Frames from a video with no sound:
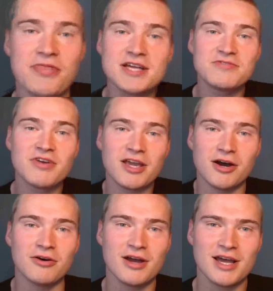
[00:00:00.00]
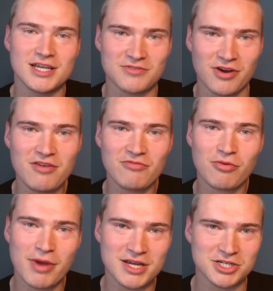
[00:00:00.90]
this video is for
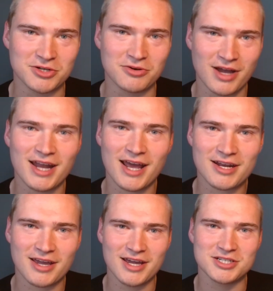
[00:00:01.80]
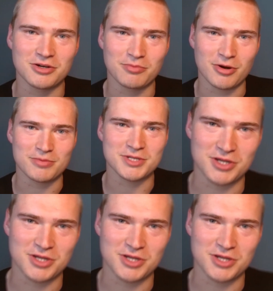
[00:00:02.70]
informational and educational purposes